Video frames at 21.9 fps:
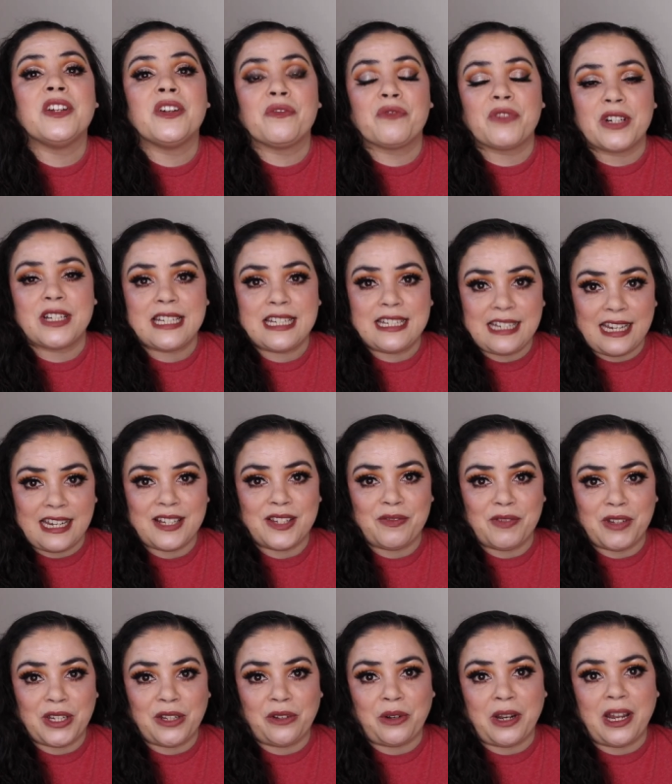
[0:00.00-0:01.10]
For today's
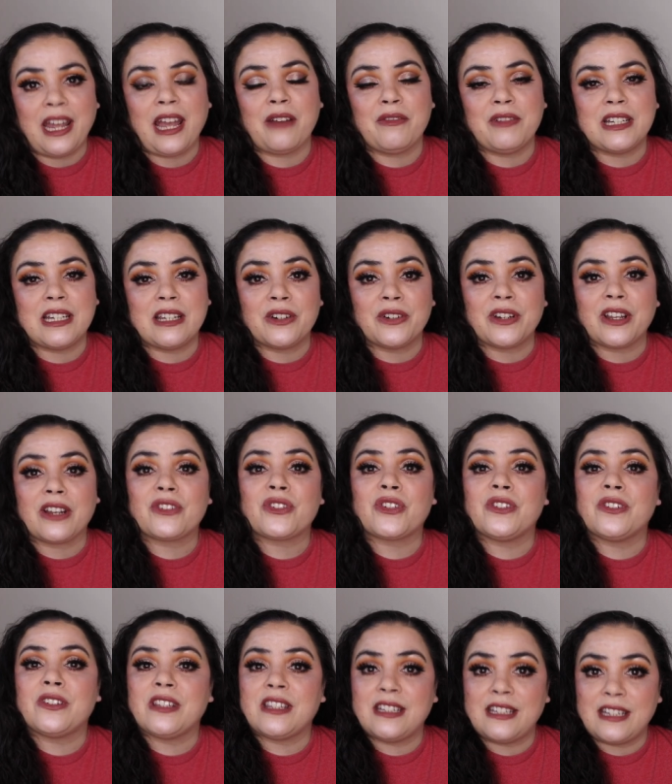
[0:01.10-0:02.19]
video, I have an
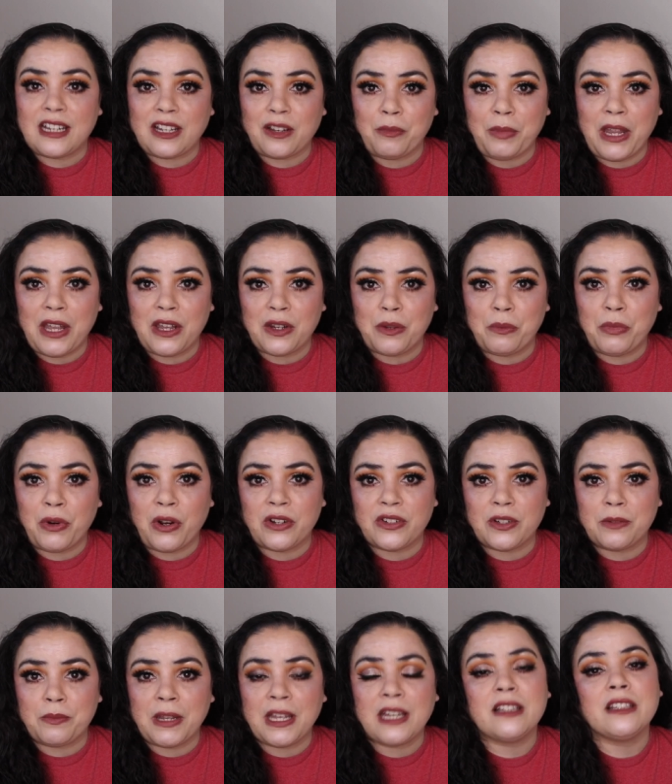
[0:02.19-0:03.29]
introduction to the Deck of Panning
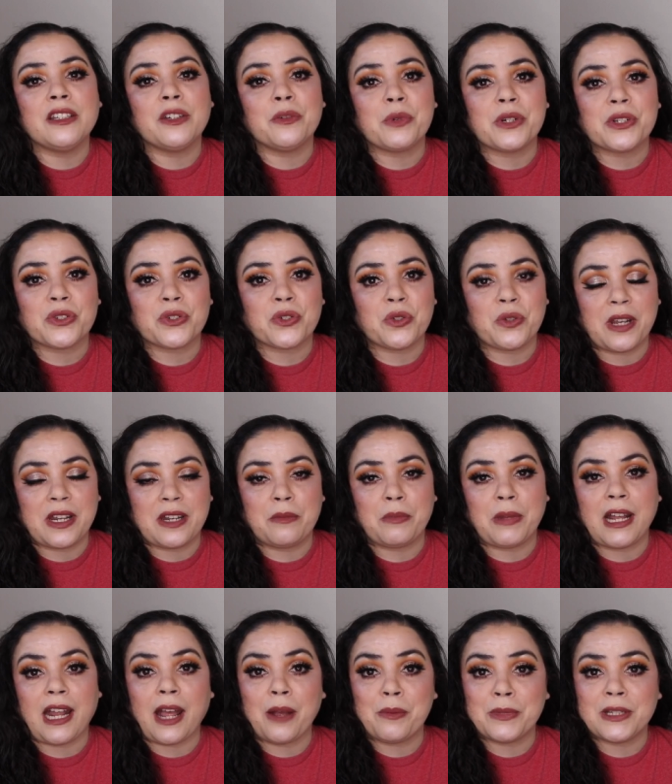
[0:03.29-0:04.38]
Project Pan that was created
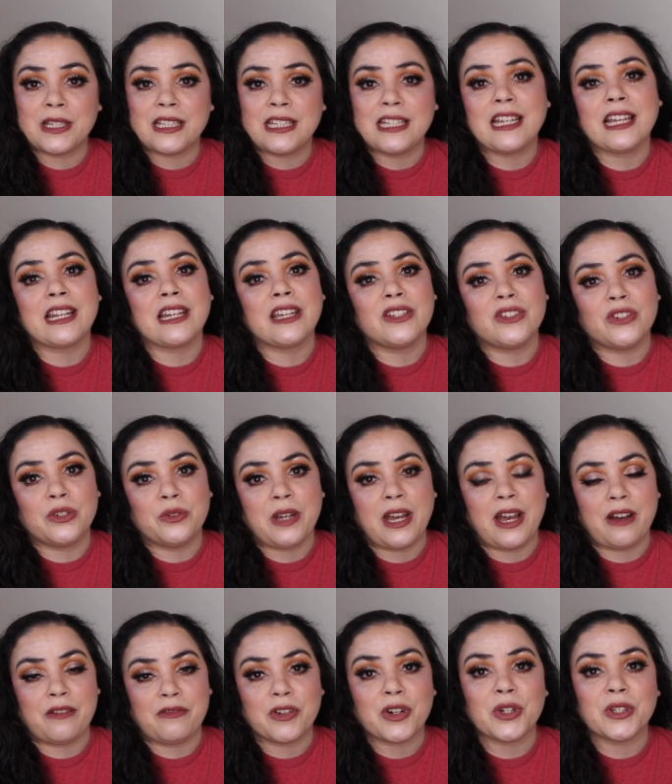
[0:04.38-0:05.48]
by Emily, and I do
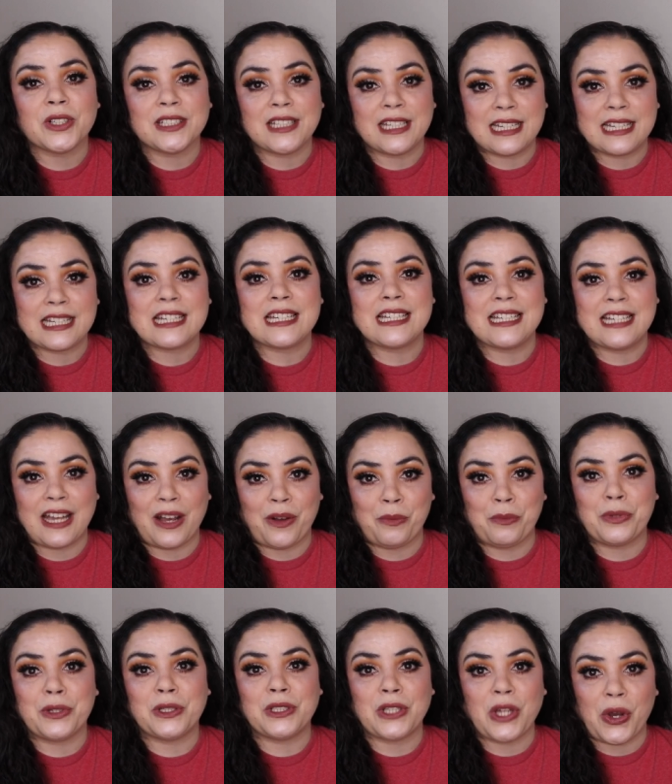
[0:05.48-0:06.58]
have her linked down
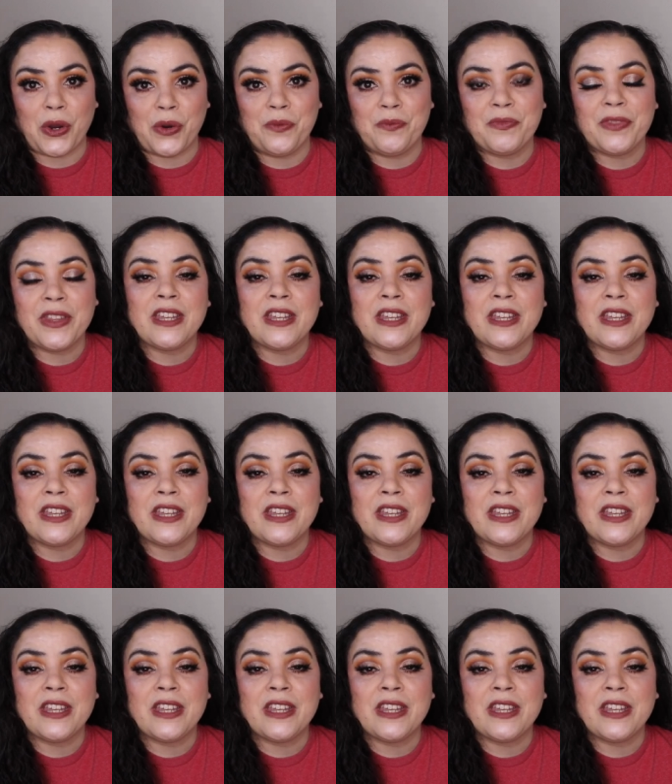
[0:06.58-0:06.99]
below.